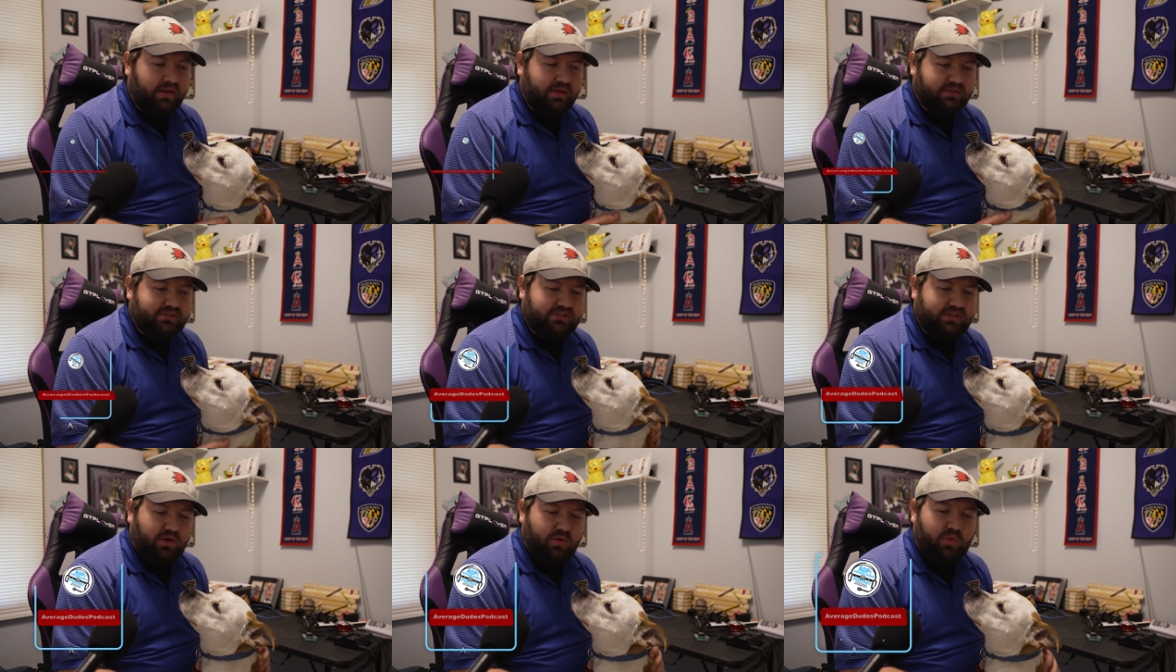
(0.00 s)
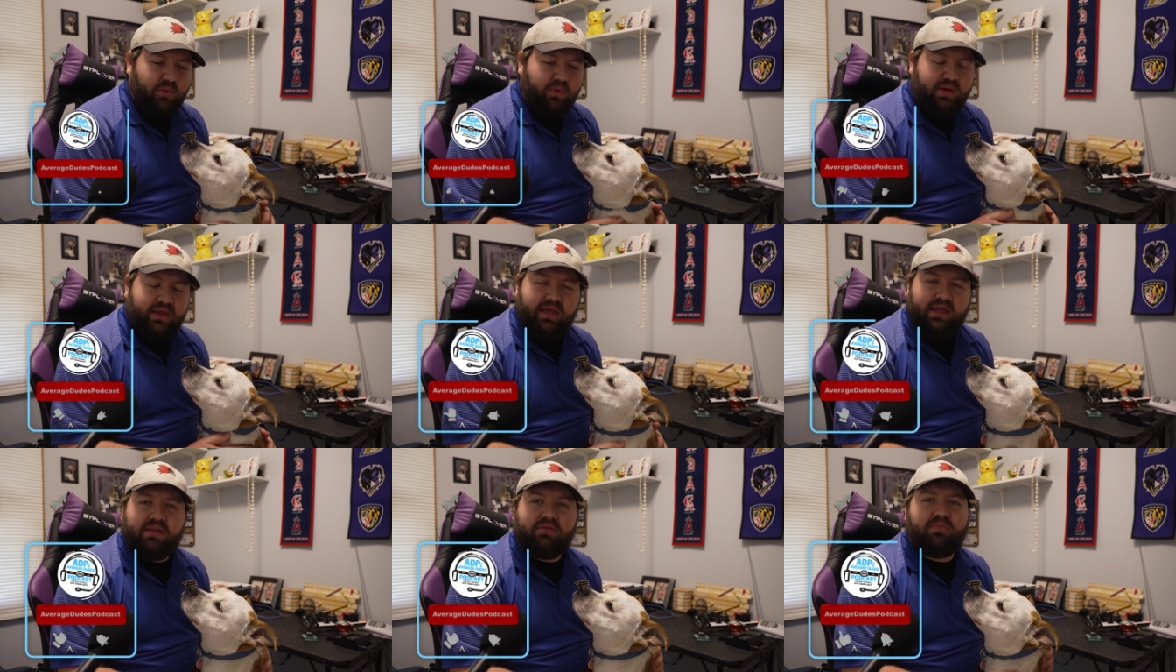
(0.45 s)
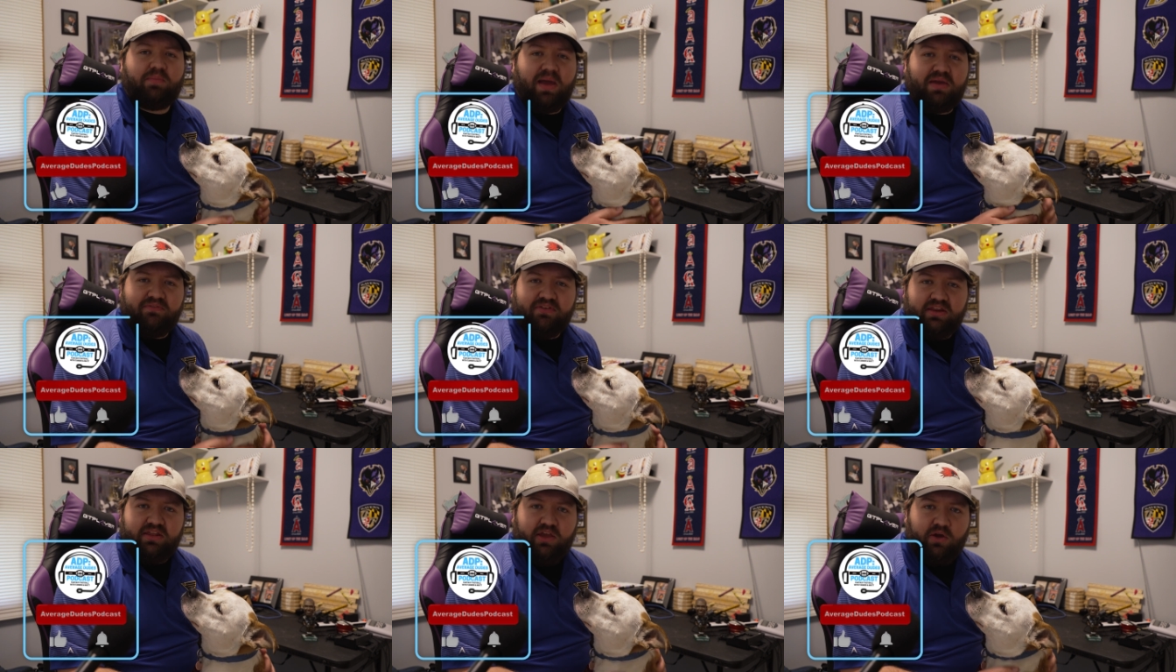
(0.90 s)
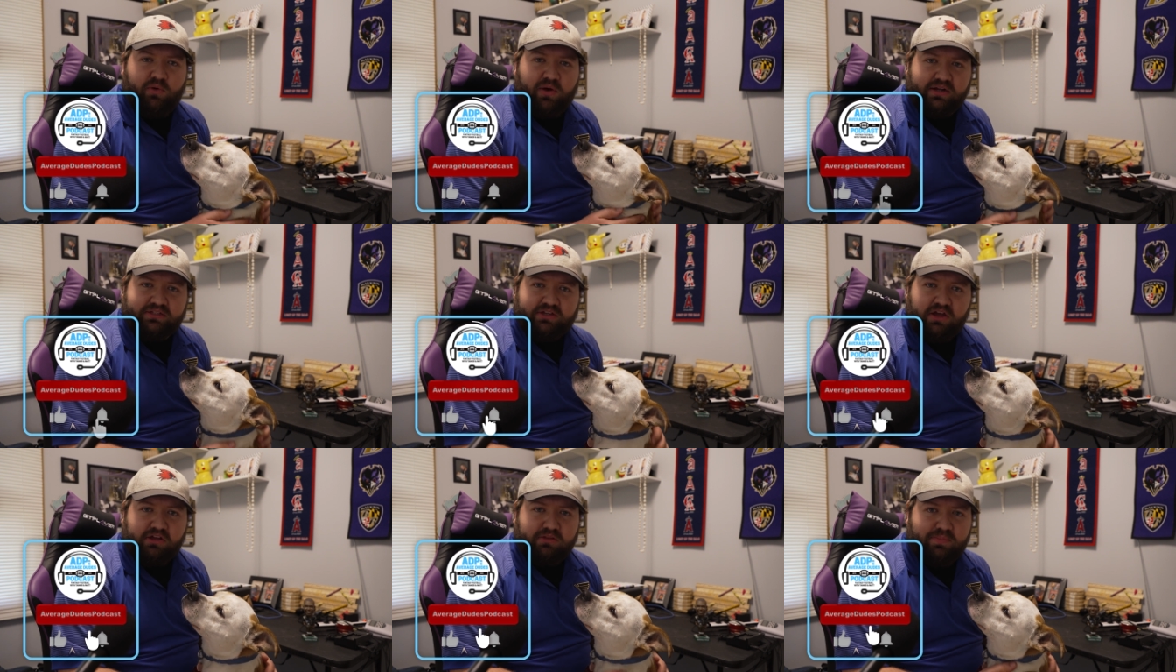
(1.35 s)
So in my video where
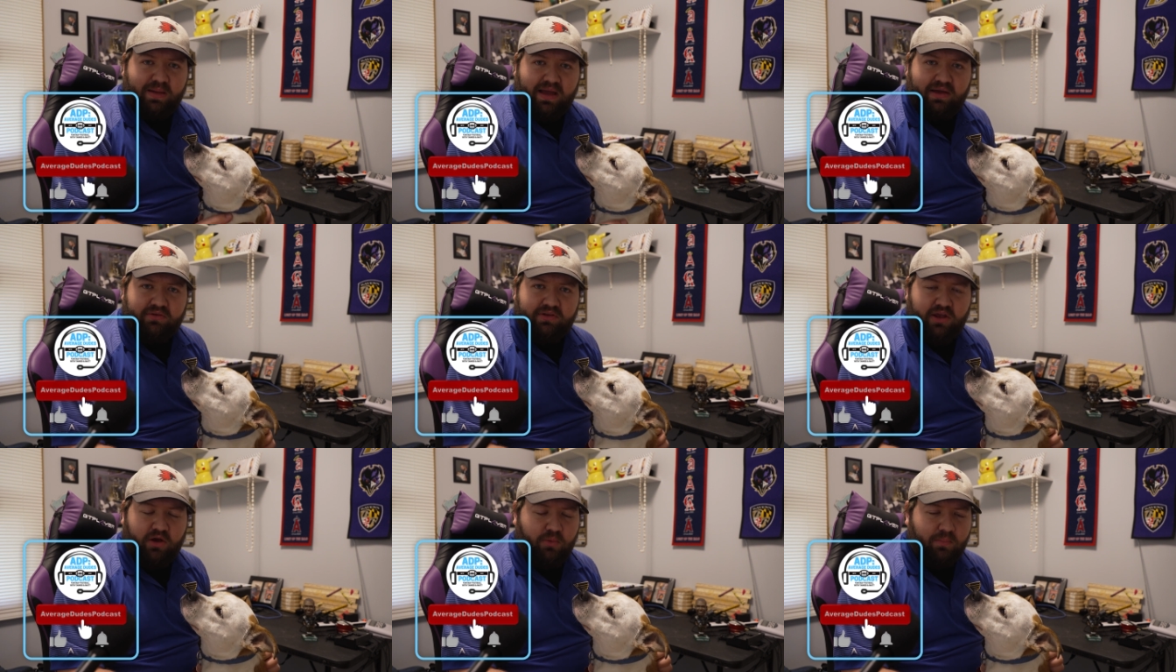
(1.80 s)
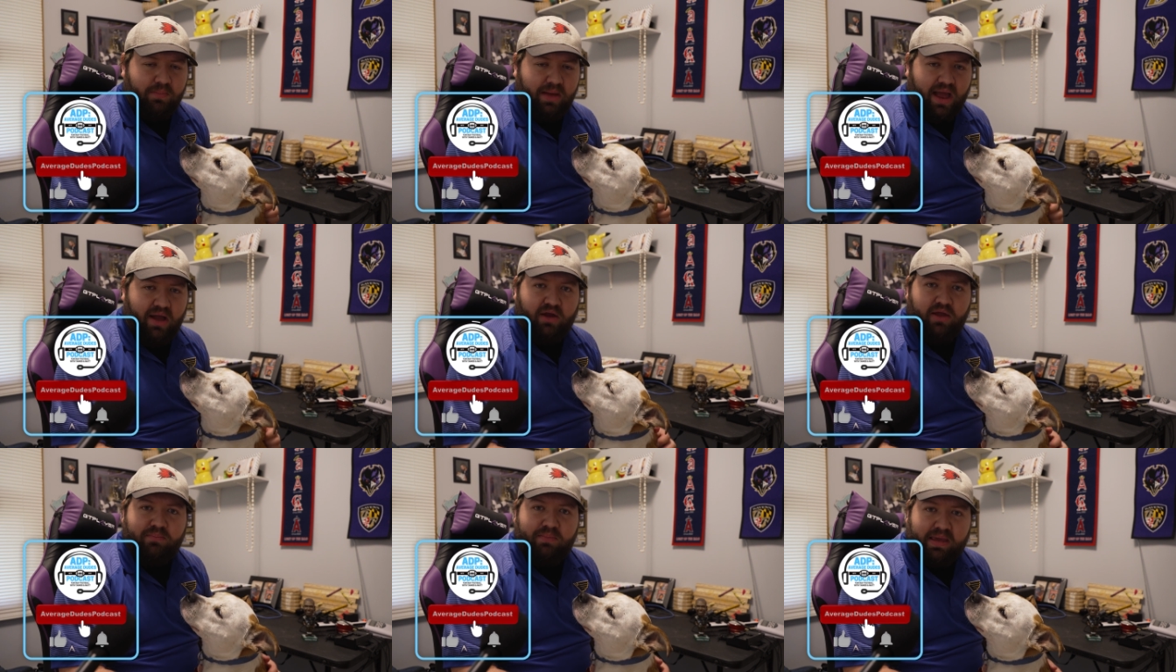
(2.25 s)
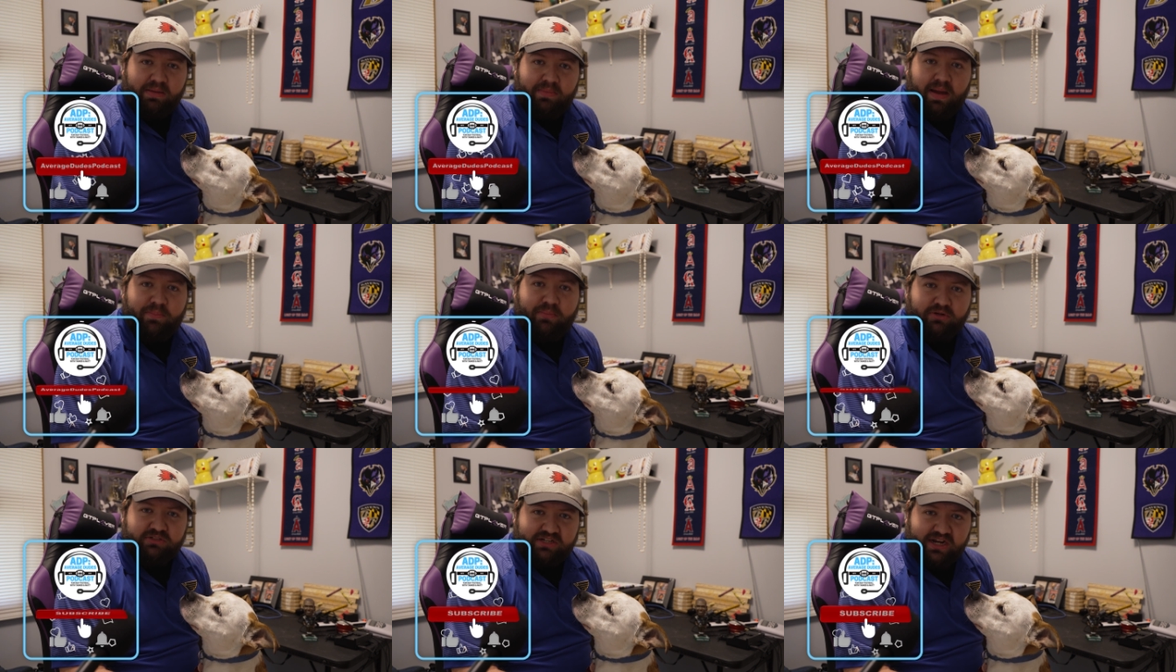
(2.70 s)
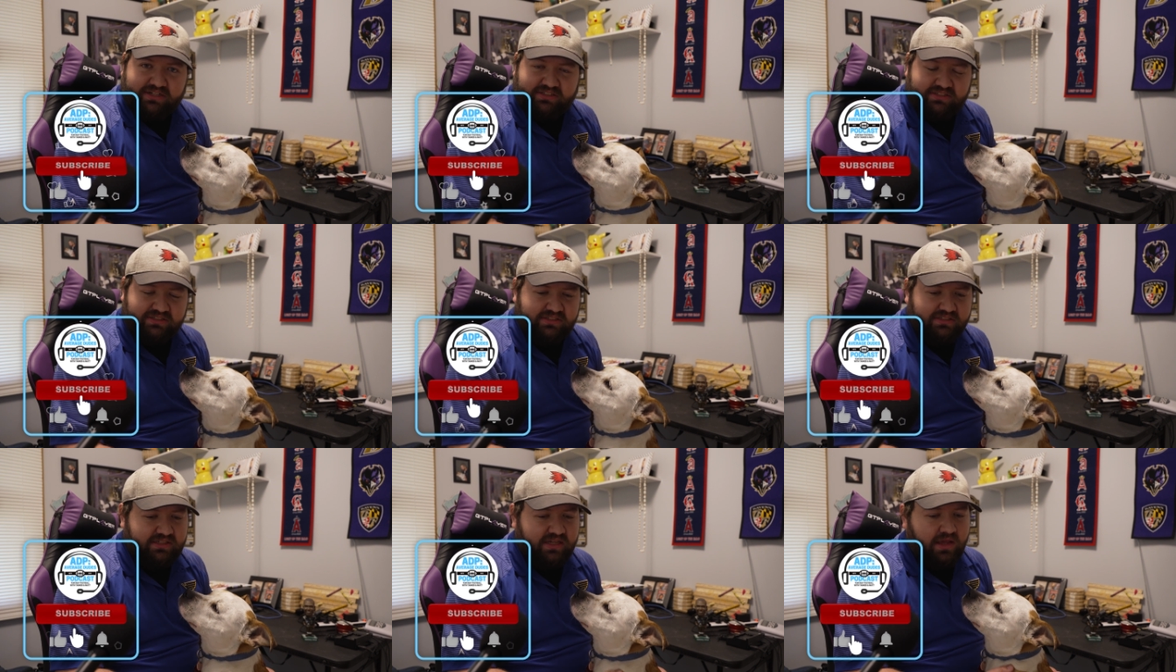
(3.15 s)
I talk about, how I make my
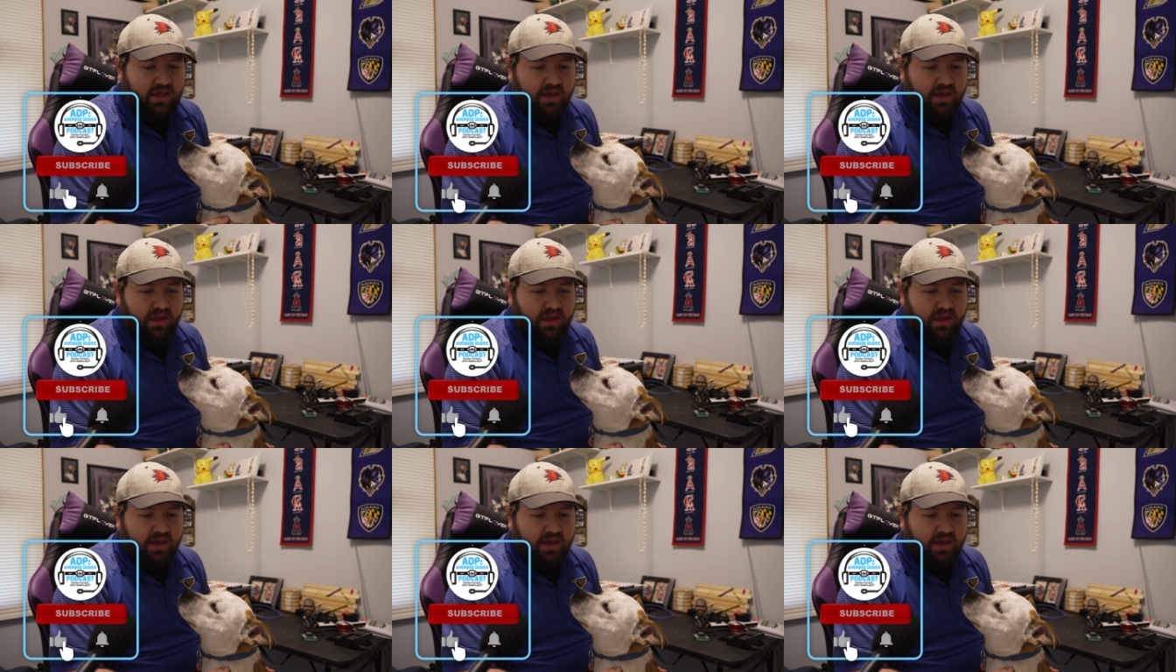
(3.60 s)
projections,